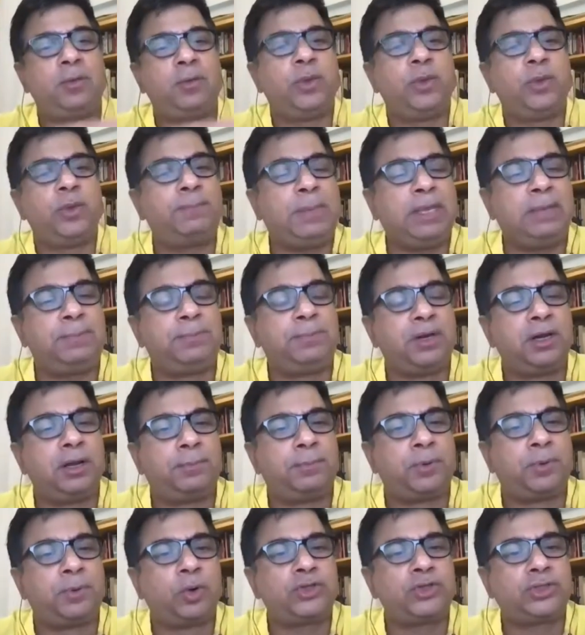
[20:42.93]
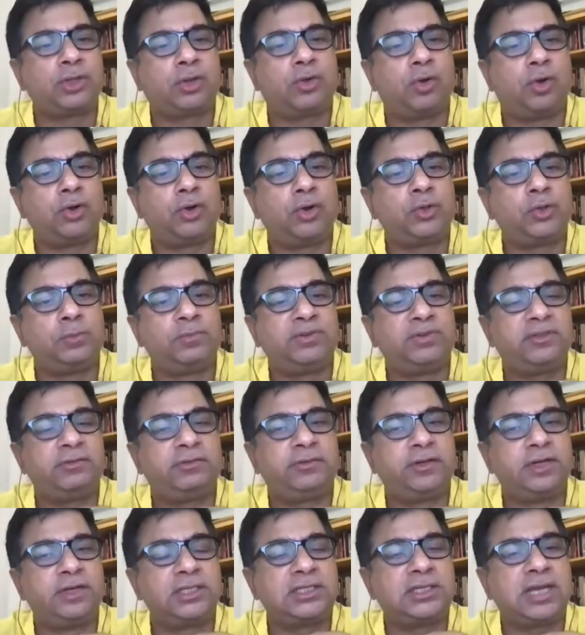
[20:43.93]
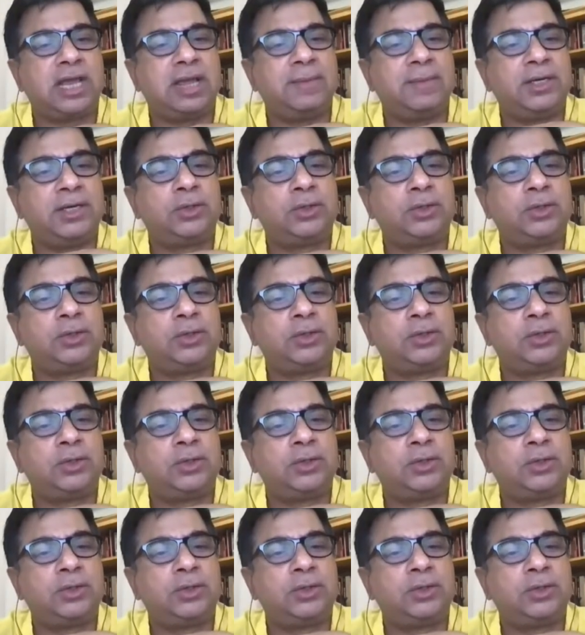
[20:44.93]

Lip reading: queer people approached the courtroom for the first time